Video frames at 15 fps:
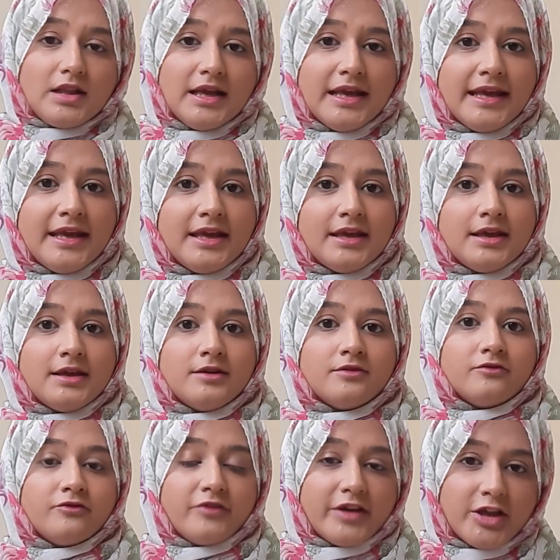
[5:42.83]
a
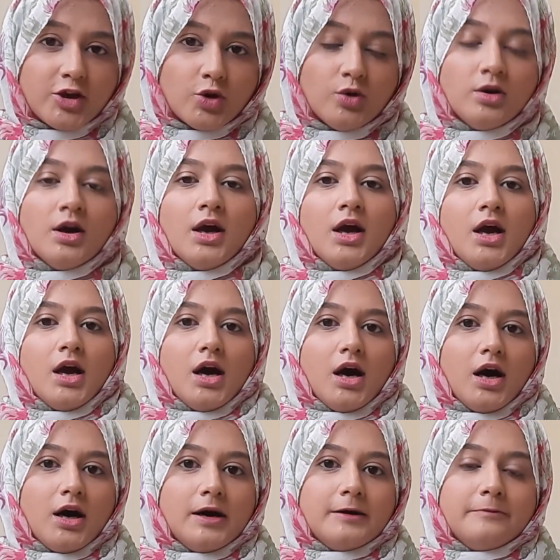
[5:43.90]
video
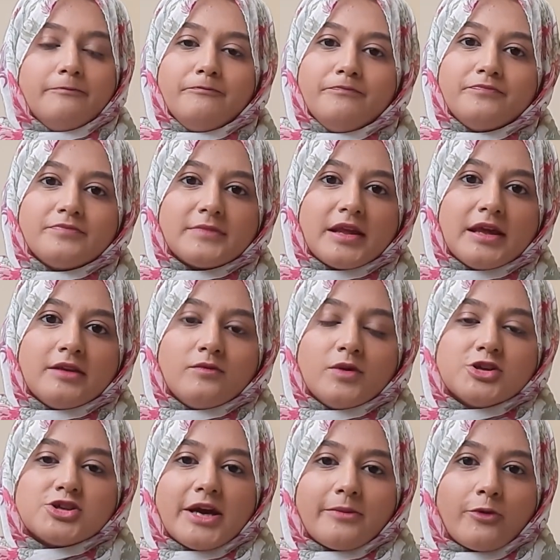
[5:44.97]
in
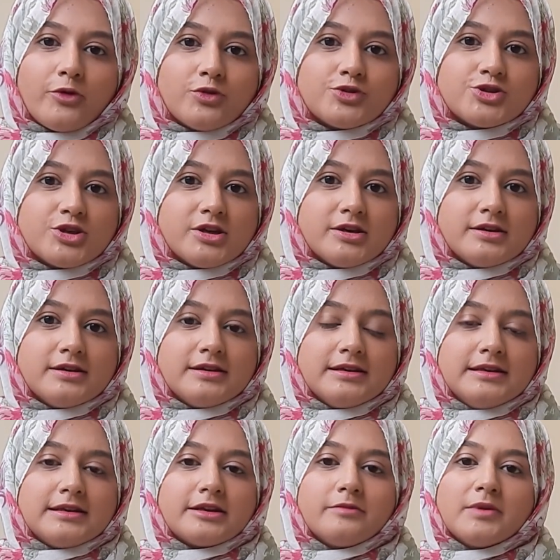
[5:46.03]
which I'm going to share a
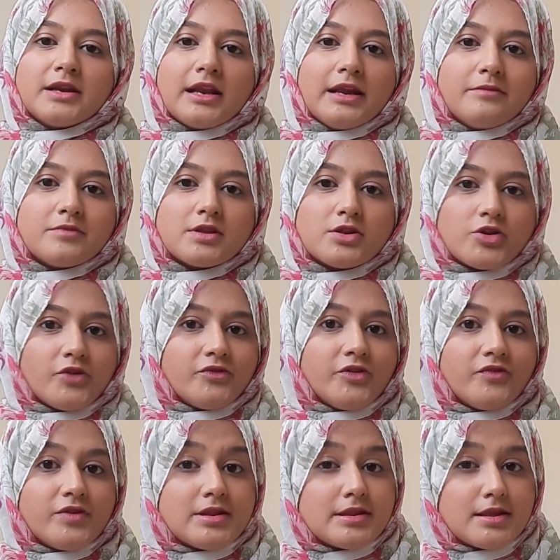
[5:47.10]
little bit glimpses of
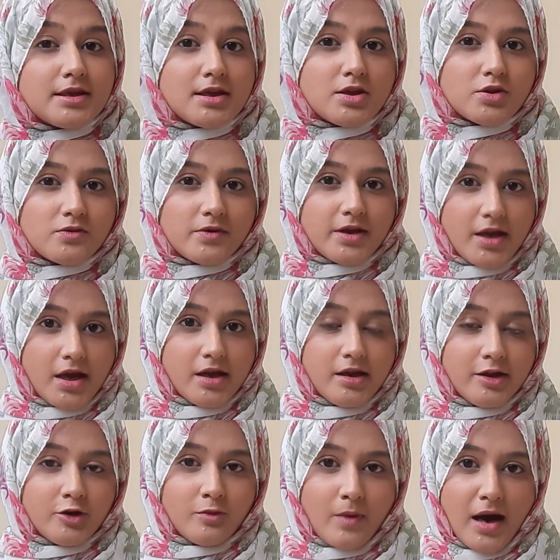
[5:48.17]
different cities over here
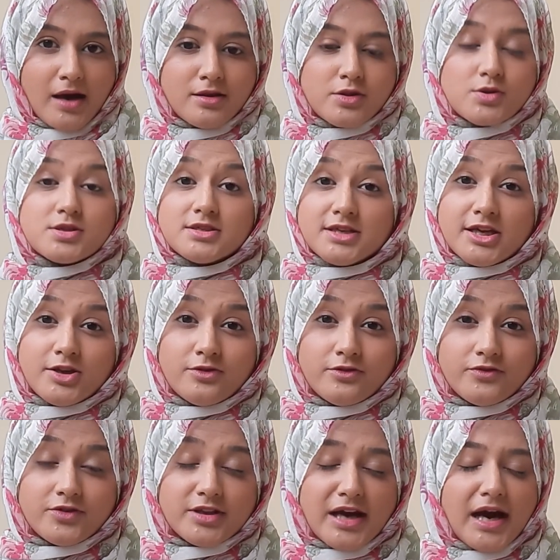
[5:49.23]
in Oman, so stay tuned
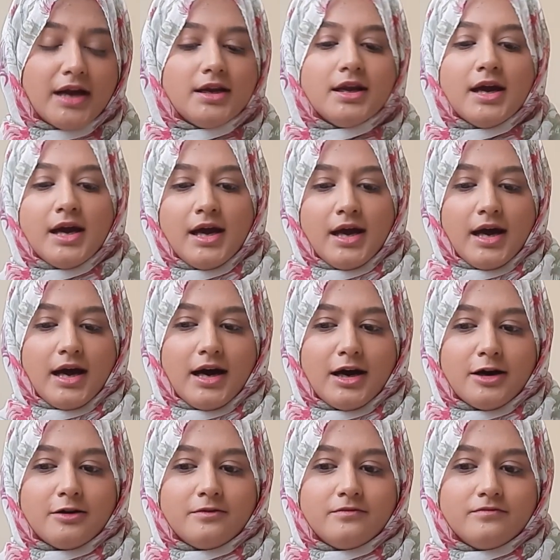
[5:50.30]
for that.
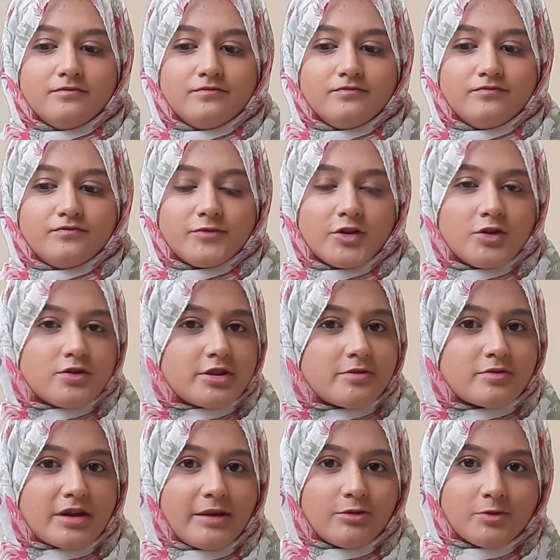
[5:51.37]
You know,
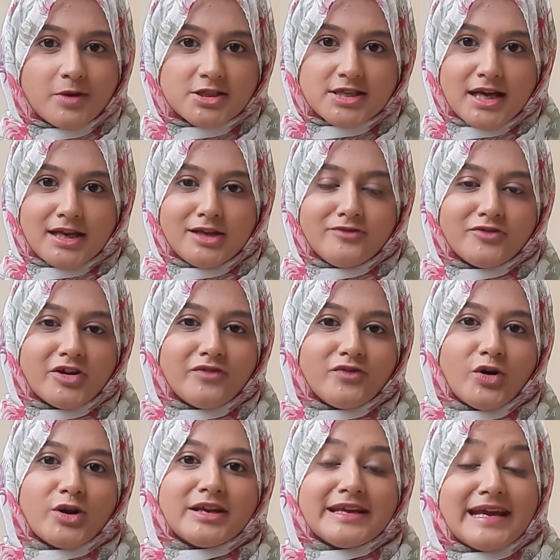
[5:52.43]
subscribe to my channel if you have
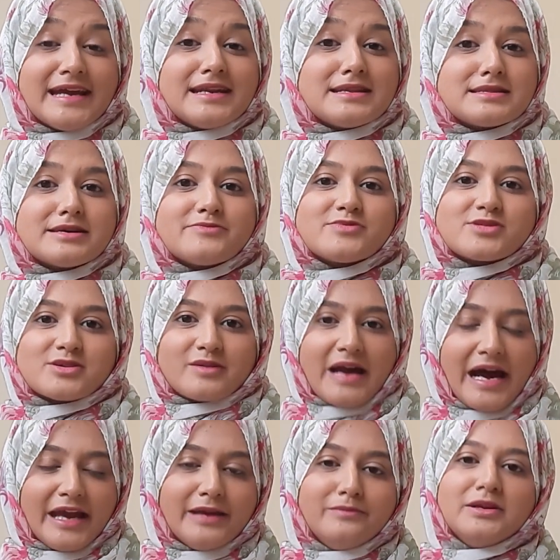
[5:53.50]
not yet
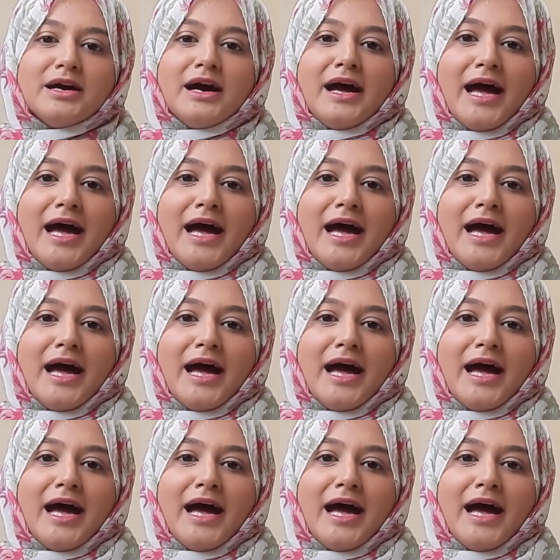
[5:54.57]
subscribed,